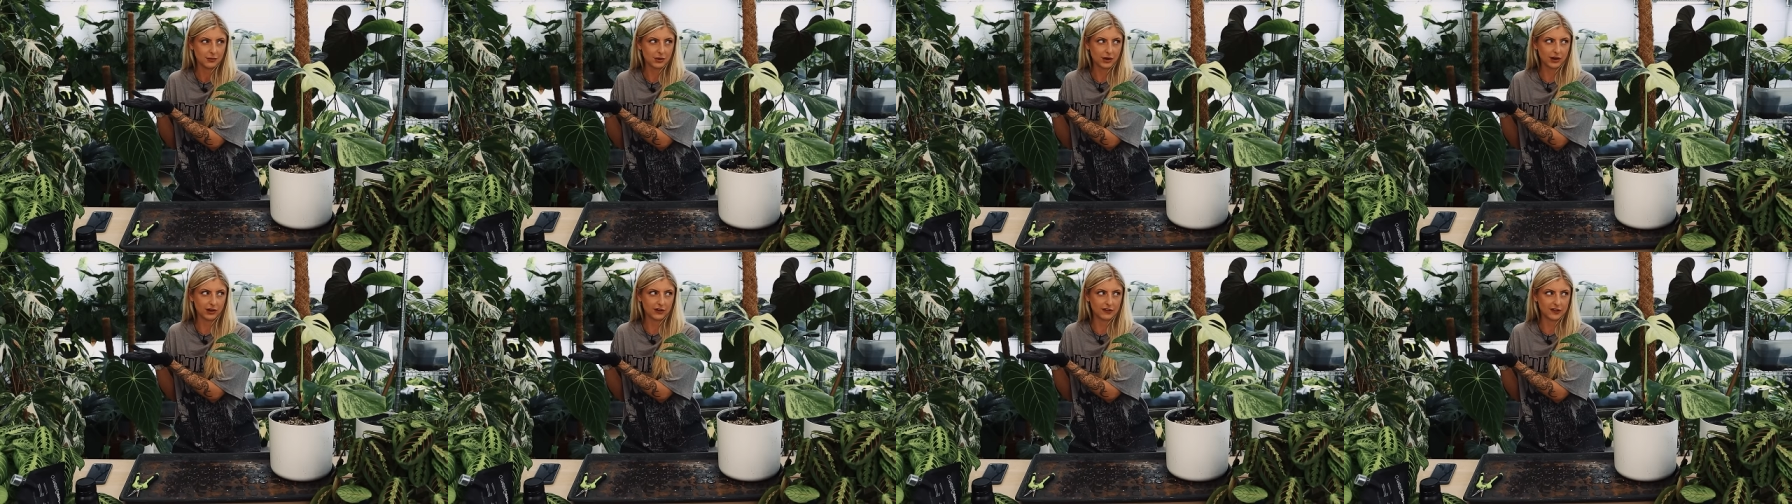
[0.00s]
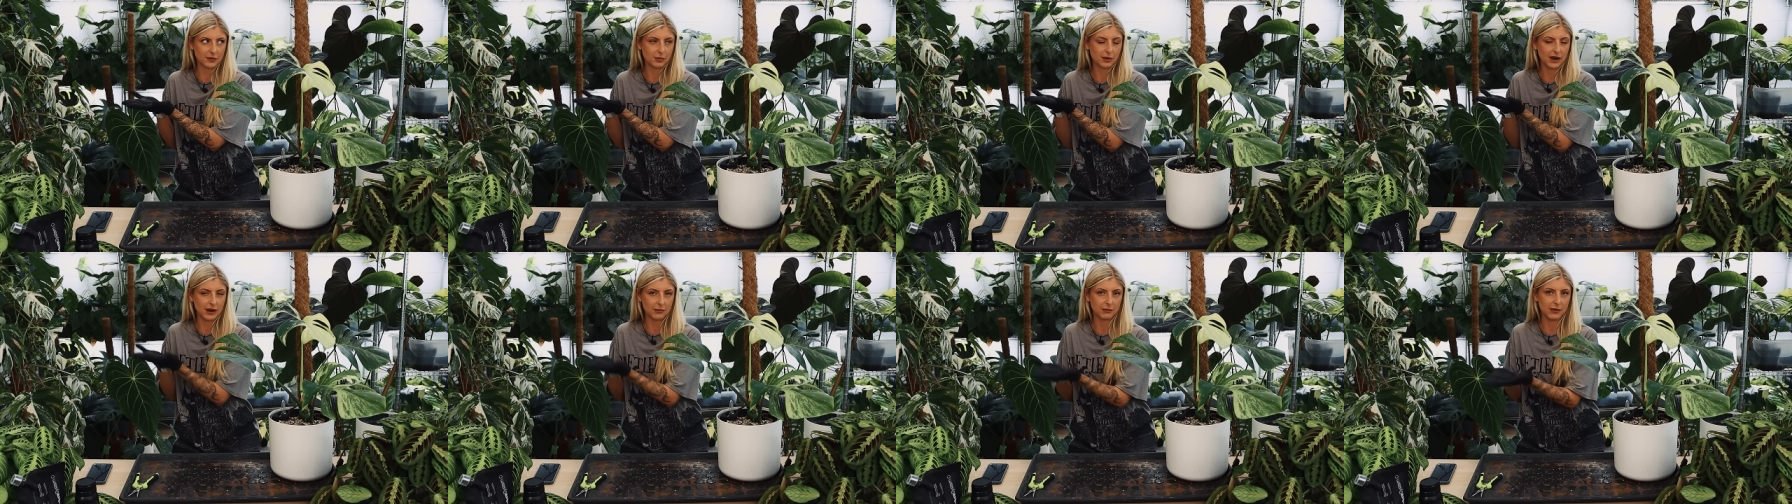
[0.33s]
because
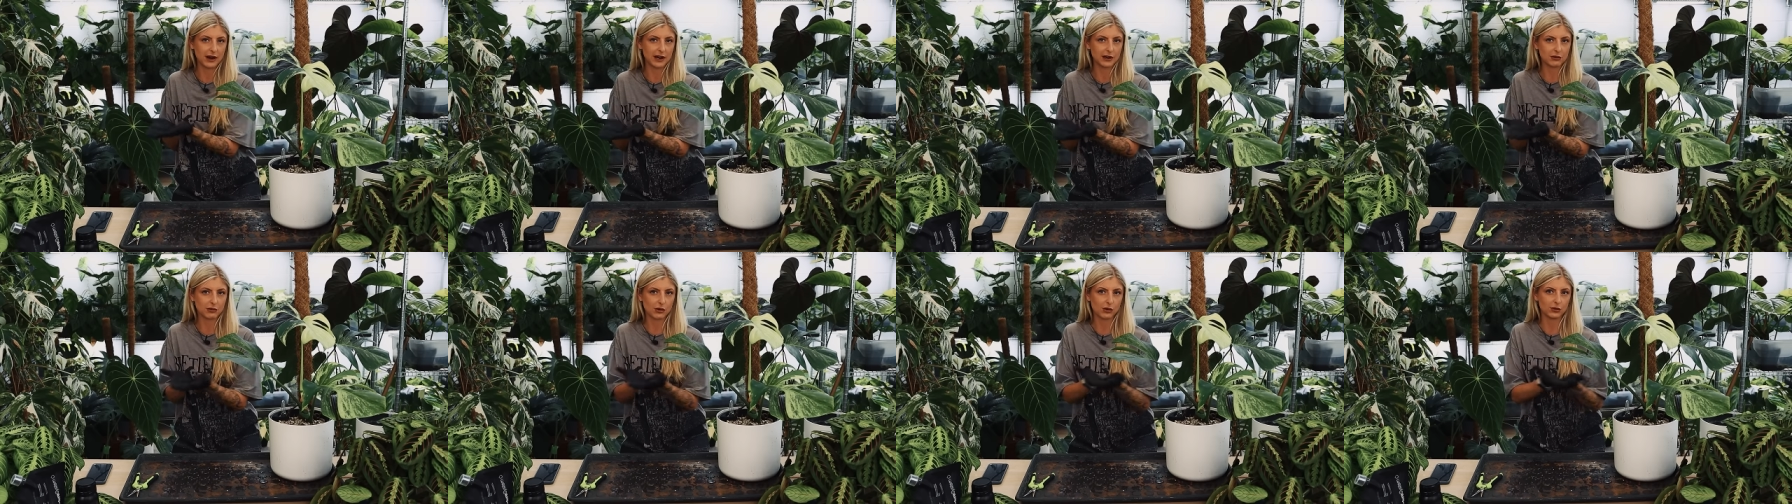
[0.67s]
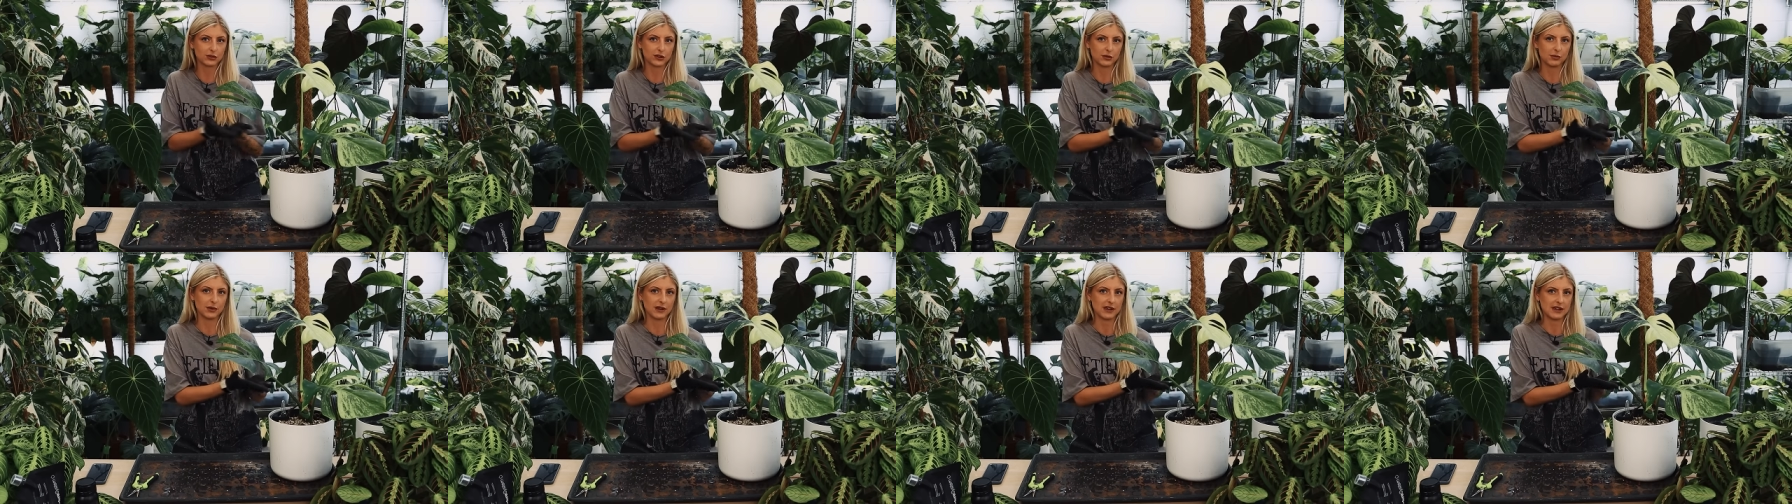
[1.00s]
the plant might
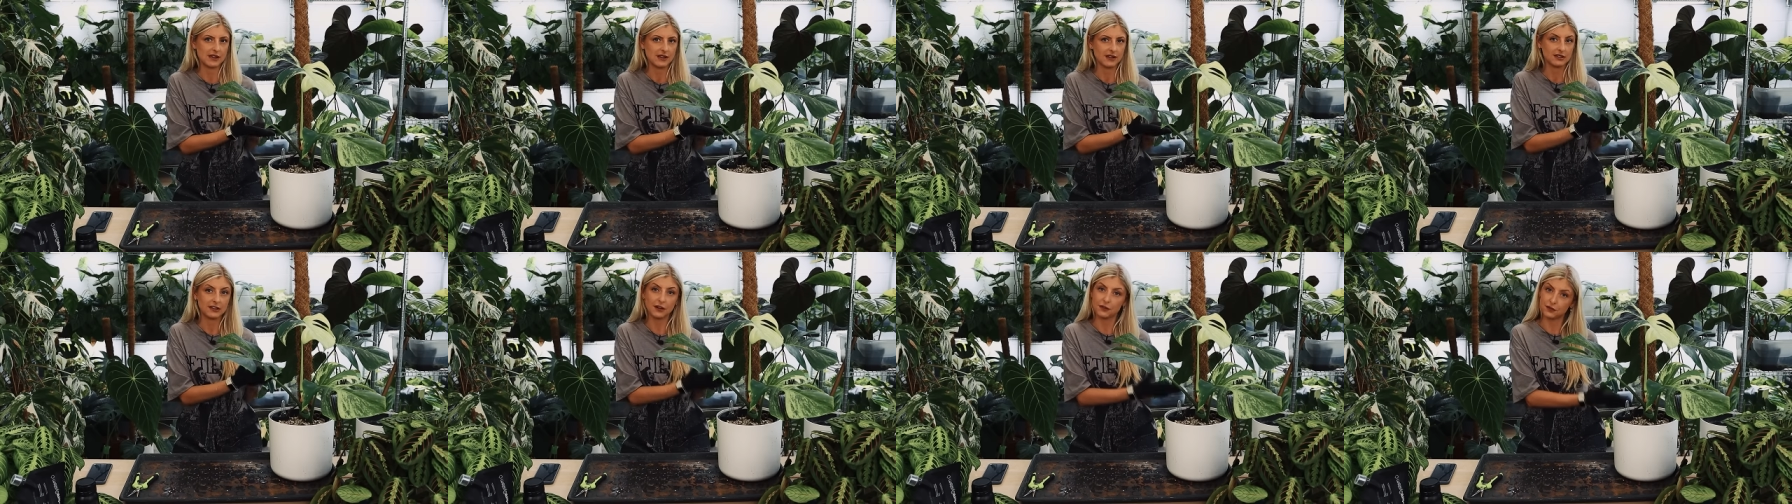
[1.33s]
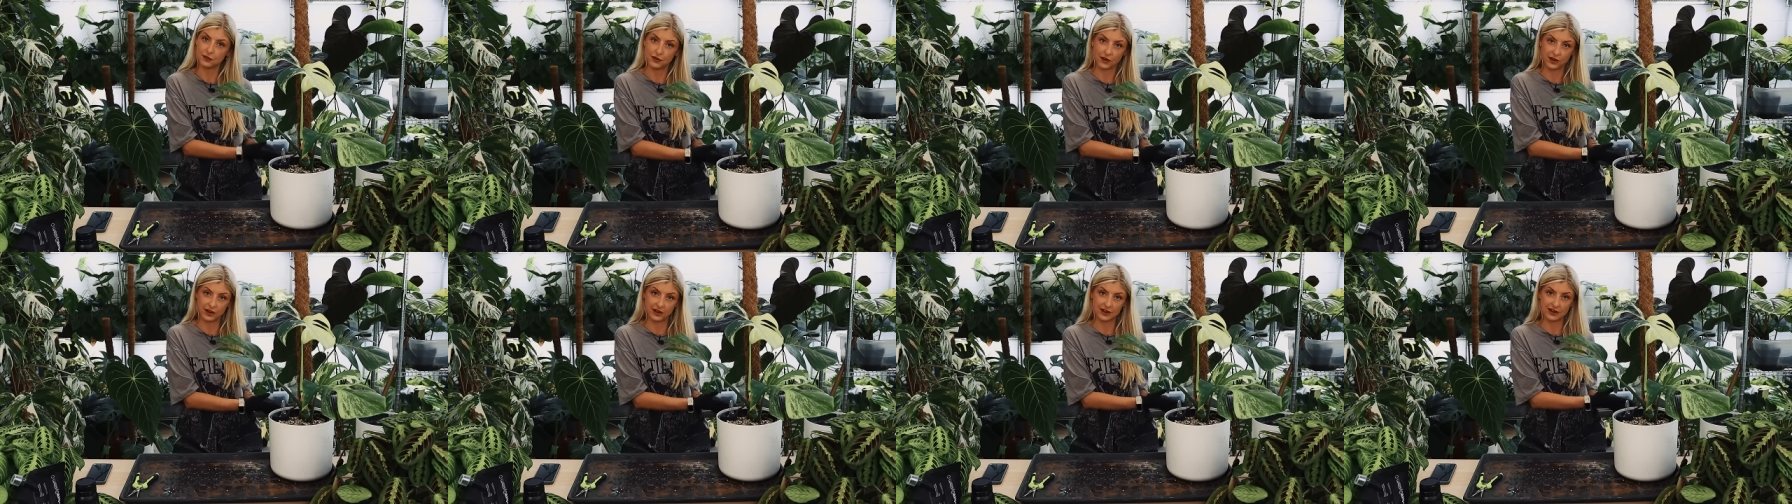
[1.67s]
grow to be
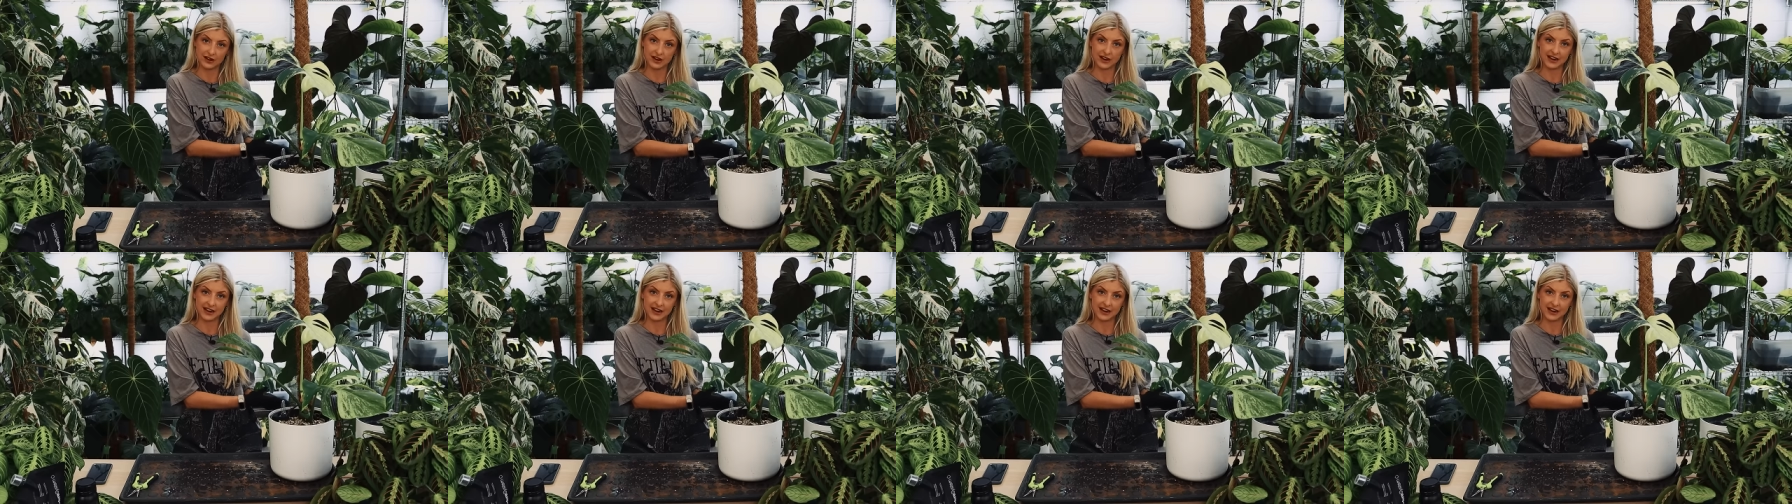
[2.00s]
different.